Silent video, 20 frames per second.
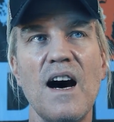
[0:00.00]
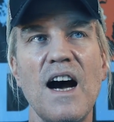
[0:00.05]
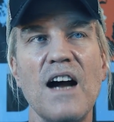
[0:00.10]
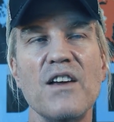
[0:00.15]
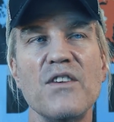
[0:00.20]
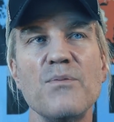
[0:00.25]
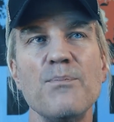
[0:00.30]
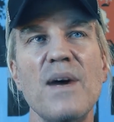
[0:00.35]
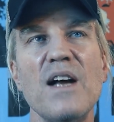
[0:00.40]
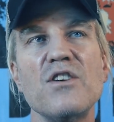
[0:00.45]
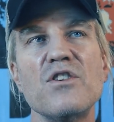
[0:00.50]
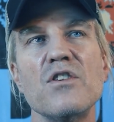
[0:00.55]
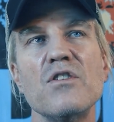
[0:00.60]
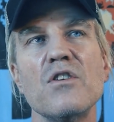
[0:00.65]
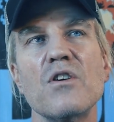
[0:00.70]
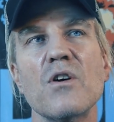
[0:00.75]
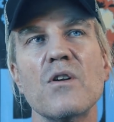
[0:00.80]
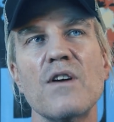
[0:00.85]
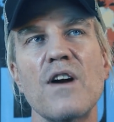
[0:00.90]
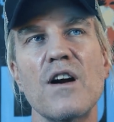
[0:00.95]
I
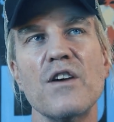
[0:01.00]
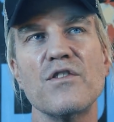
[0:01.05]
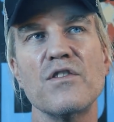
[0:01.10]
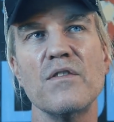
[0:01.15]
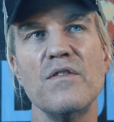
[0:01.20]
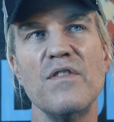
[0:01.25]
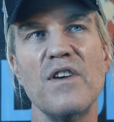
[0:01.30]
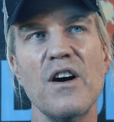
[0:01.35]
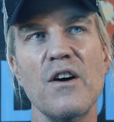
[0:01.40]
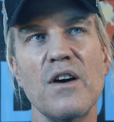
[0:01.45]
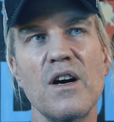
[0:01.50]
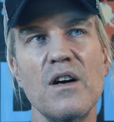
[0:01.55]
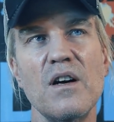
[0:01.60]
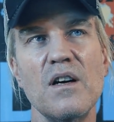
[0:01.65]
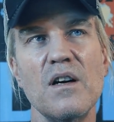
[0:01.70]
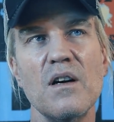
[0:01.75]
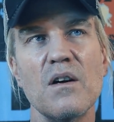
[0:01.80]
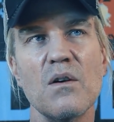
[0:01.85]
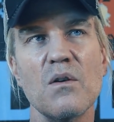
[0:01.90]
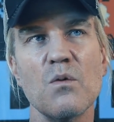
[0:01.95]
mentioned earlier, it's a
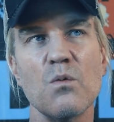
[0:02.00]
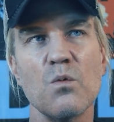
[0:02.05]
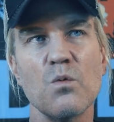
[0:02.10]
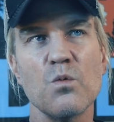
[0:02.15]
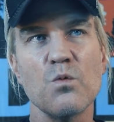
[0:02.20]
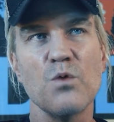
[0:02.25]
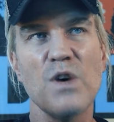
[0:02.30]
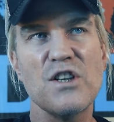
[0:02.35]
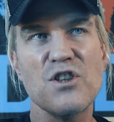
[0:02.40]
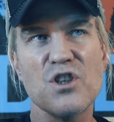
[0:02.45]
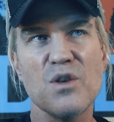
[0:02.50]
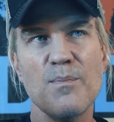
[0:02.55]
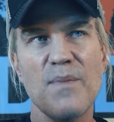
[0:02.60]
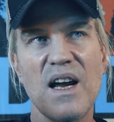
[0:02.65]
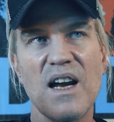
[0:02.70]
very rich